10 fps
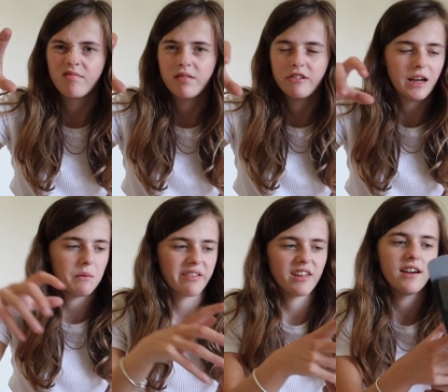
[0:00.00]
shaped
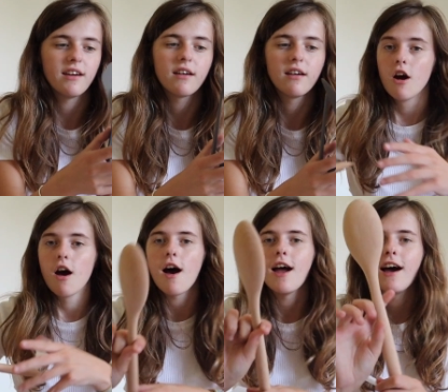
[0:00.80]
thing.
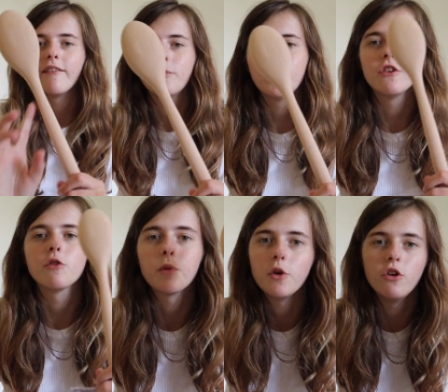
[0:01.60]
I have a wooden
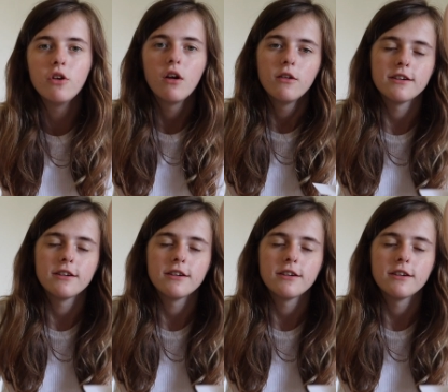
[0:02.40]
spoon